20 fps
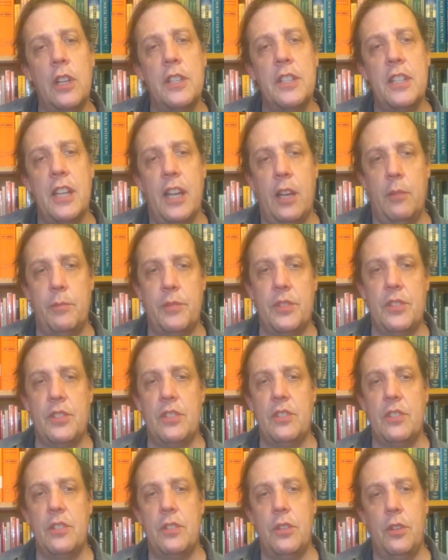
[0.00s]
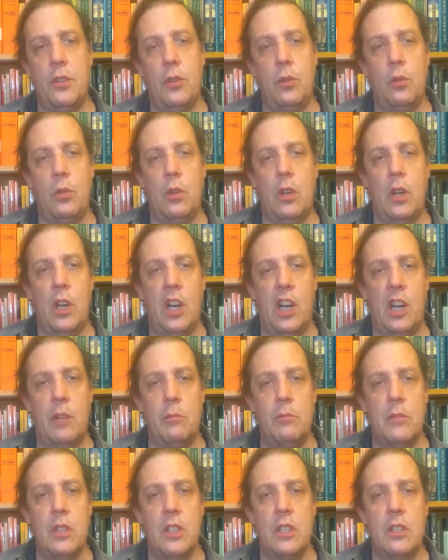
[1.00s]
attempts to
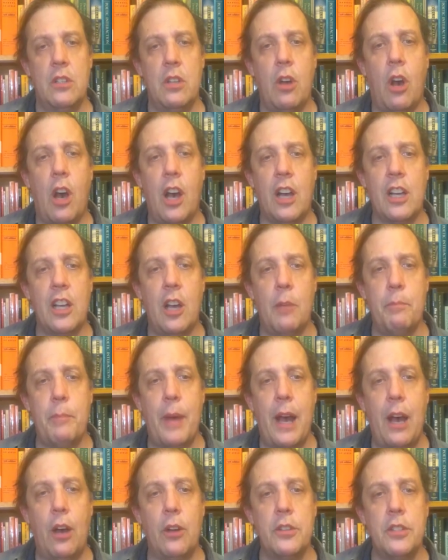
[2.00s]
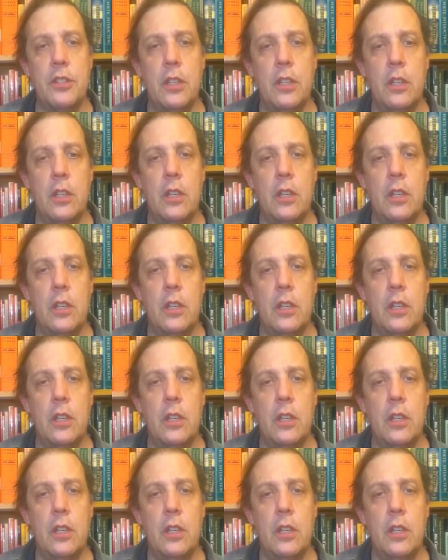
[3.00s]
um, talk about